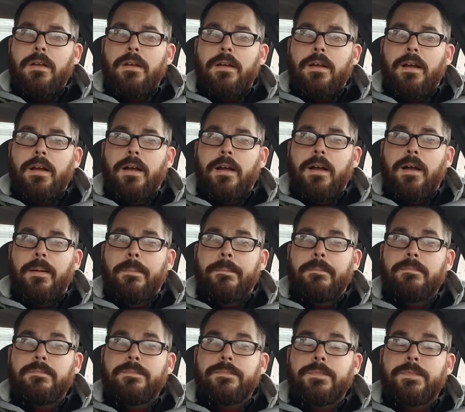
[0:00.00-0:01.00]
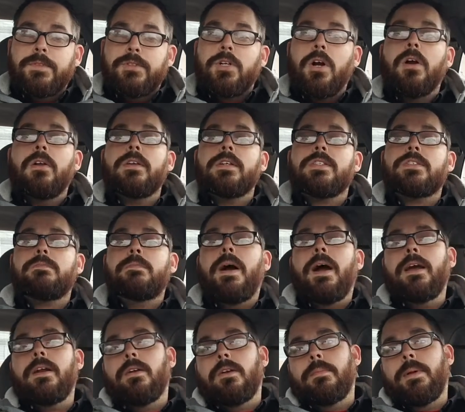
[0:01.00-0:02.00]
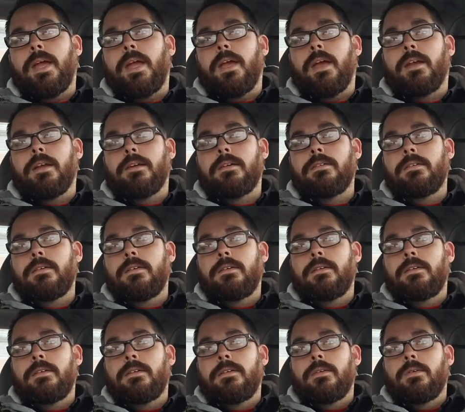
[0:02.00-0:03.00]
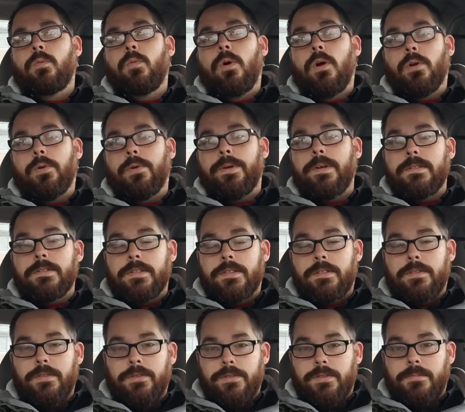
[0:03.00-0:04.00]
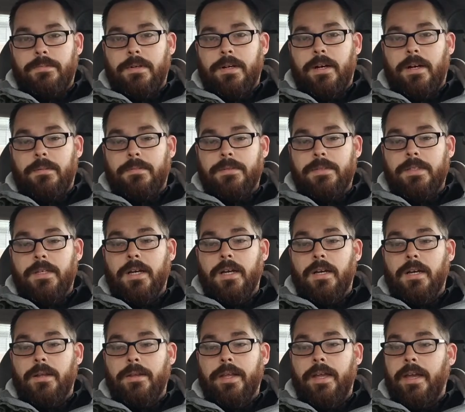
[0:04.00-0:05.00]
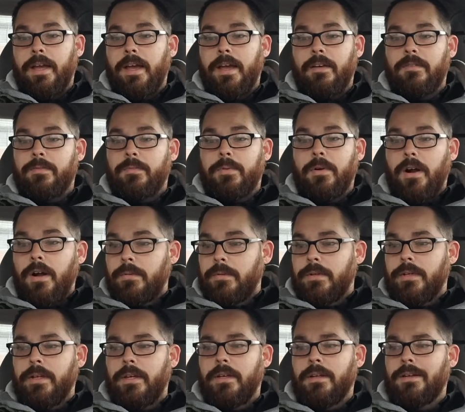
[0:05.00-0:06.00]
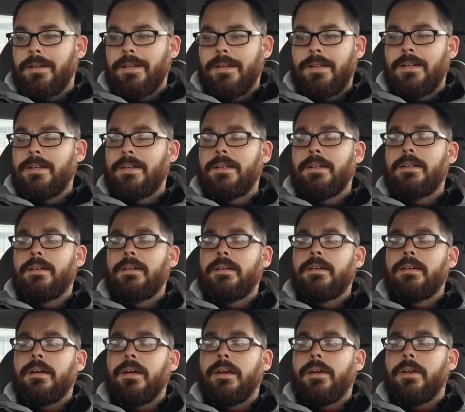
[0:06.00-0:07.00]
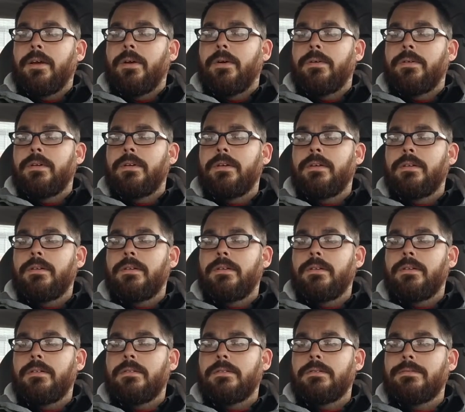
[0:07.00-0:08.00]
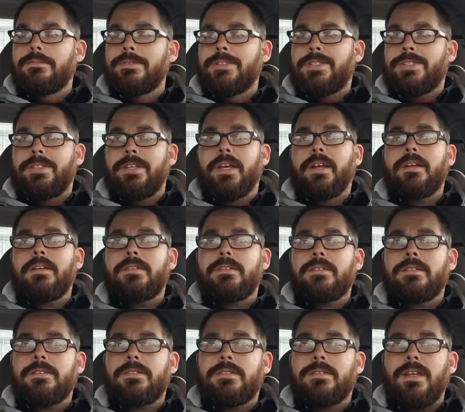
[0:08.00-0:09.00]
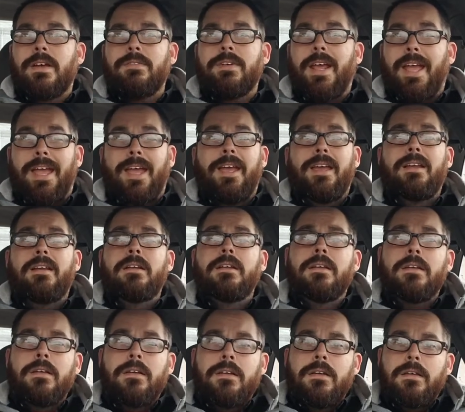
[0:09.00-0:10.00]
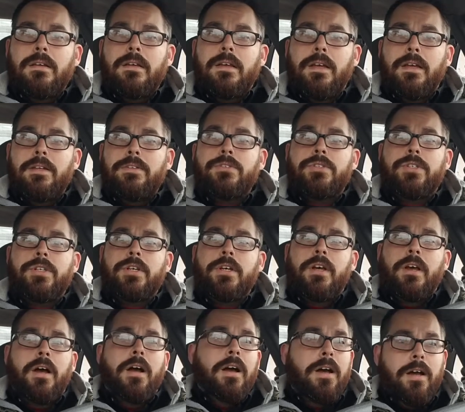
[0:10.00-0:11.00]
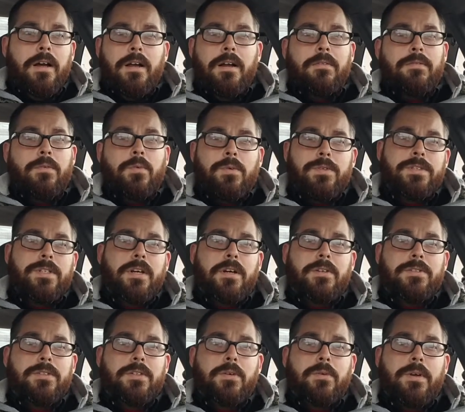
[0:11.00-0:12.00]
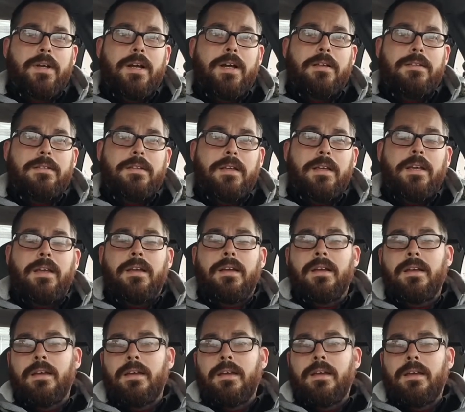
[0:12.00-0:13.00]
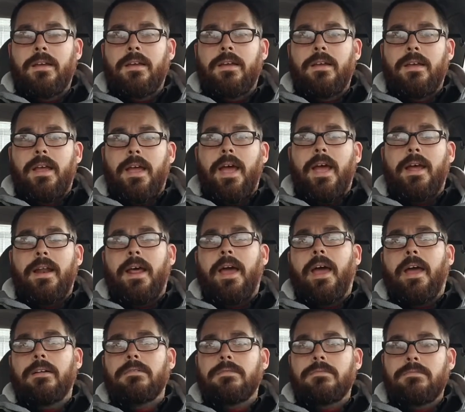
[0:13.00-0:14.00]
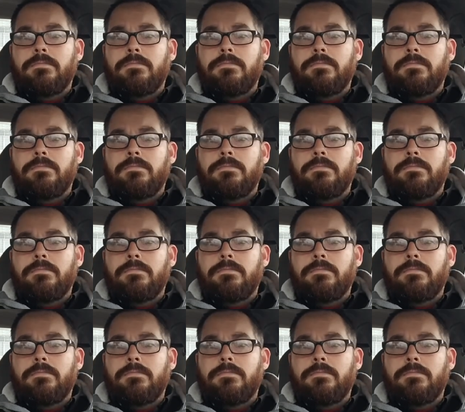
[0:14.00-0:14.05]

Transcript: um, Scarlet Spider-Man Walgreens exclusive pops. Uh, they have probably, I don't know, six, seven, eight each. Uh, of course, they also got the AT-AT